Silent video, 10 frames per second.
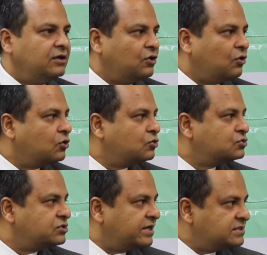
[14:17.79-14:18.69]
you're not
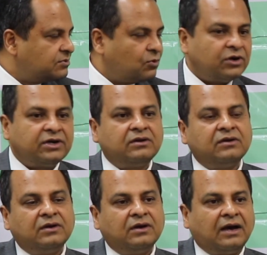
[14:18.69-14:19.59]
too stressed about it,
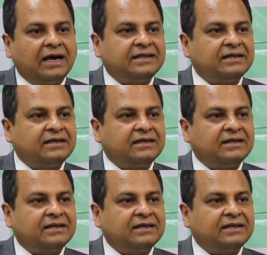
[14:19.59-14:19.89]
I